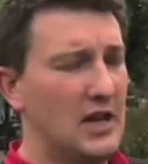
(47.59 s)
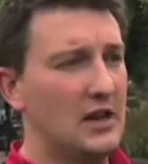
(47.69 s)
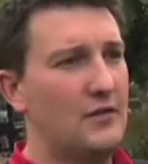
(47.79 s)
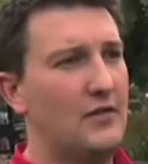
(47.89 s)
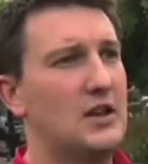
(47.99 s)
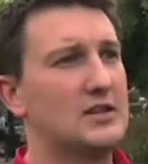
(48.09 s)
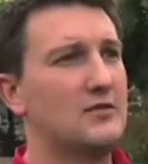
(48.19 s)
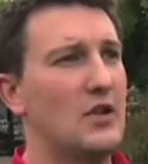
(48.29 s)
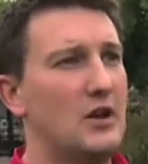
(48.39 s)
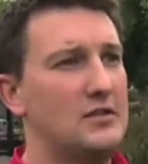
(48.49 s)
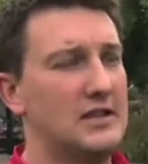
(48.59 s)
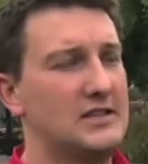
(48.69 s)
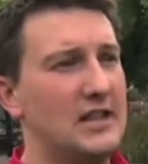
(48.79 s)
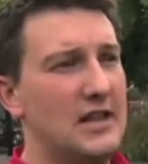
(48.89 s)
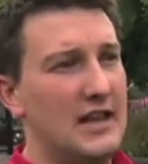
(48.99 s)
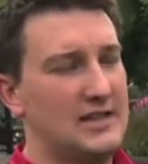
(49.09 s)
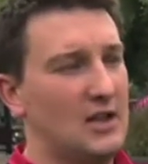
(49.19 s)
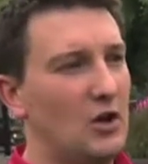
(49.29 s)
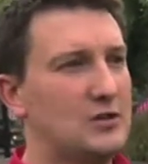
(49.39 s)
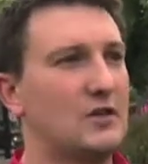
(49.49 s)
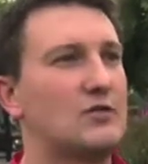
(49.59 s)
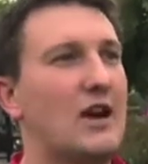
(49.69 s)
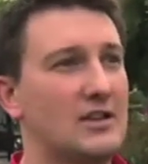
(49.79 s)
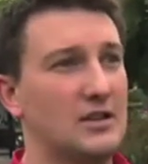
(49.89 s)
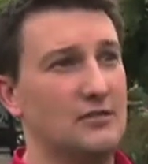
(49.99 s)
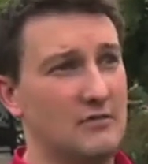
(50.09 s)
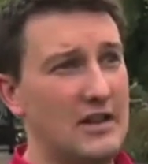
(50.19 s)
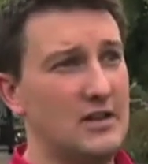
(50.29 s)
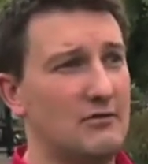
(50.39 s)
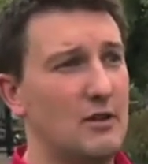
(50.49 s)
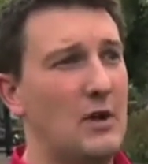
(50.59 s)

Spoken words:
The first of those is a loss of traction injury,